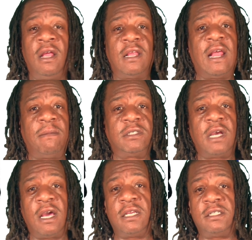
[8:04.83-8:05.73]
that
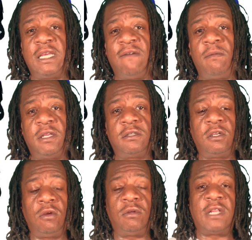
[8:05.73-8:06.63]
Amazon has given me to
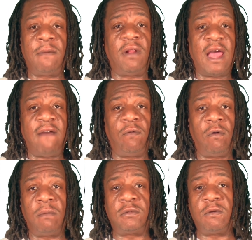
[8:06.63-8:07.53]
use that
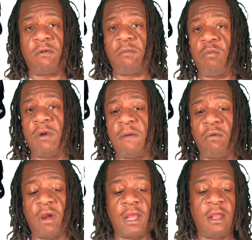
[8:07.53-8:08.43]
platform to promote my
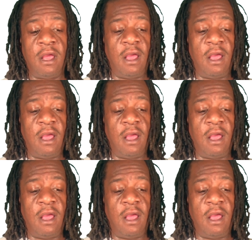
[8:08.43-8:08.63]
brand.